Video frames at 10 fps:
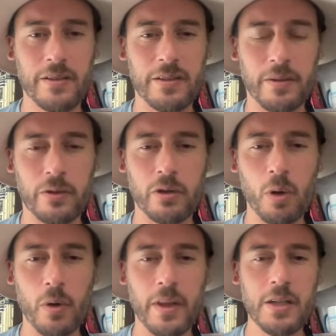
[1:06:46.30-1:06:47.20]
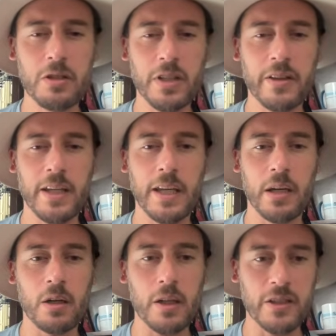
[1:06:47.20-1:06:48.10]
So the interesting thing
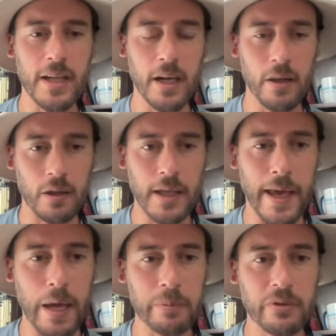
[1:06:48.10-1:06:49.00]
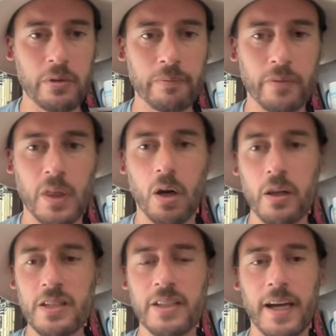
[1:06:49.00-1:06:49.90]
here is kind of their caps. All
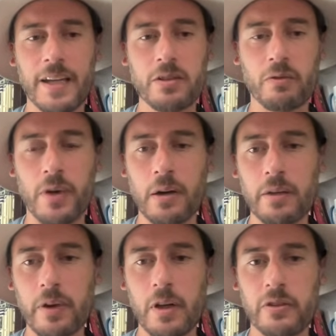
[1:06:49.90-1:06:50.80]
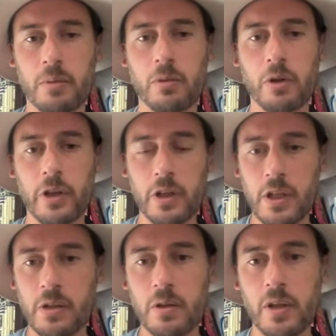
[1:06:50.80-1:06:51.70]
these guys are very, very similar. They're going to
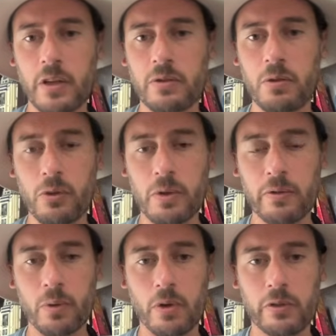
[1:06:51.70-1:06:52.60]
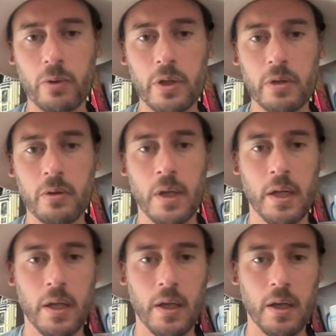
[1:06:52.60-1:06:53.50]
clear like 2-3 floors for you.
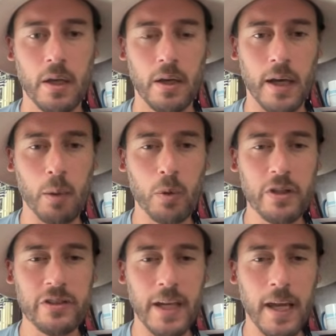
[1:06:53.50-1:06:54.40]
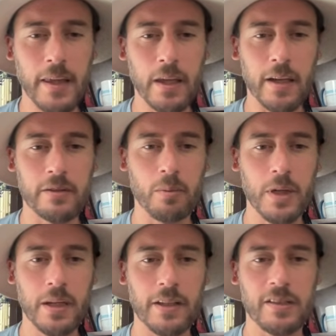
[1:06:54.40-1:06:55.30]
I would say that like
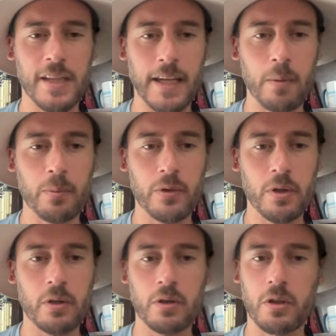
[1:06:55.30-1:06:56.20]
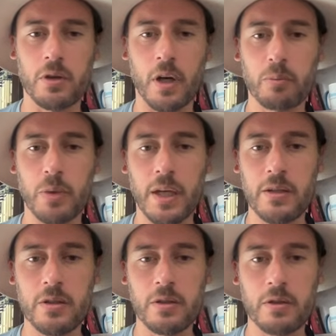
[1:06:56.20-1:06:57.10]
somebody like Snake Emperor, Dark
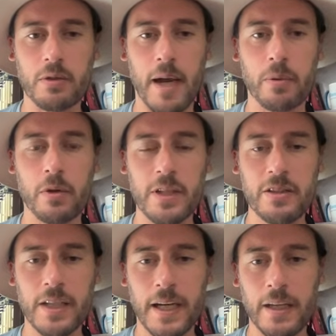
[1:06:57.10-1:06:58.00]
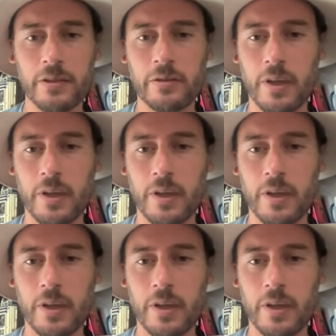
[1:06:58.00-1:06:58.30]
Mage, Trapper, these guys